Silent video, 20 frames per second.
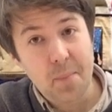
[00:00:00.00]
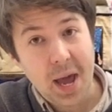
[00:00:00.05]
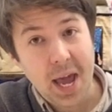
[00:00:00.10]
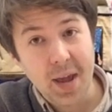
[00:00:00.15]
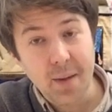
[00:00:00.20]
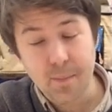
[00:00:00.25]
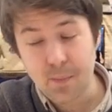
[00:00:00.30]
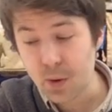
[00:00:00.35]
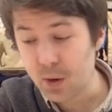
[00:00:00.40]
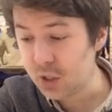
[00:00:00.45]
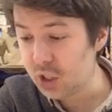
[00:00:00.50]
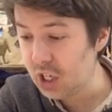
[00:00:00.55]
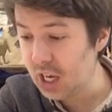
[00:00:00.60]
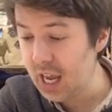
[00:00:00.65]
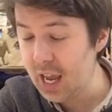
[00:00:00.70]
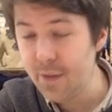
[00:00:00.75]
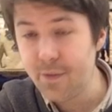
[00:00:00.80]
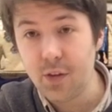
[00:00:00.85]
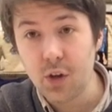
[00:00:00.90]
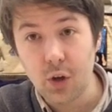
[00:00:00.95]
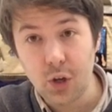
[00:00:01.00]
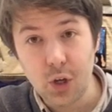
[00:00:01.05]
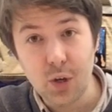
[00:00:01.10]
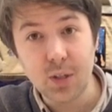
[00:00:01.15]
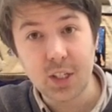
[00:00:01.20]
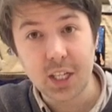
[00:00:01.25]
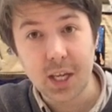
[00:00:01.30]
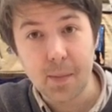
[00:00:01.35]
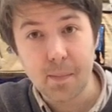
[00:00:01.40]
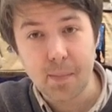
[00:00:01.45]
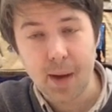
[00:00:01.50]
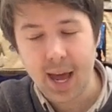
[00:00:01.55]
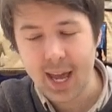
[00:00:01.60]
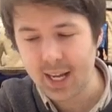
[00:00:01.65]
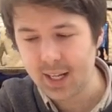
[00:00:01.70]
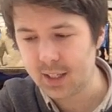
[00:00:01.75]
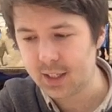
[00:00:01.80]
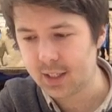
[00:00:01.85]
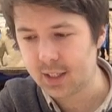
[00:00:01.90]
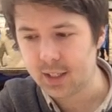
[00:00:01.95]
paintbrush if you're using
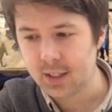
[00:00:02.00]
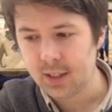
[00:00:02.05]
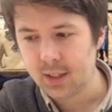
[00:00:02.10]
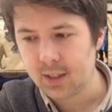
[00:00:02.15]
paint.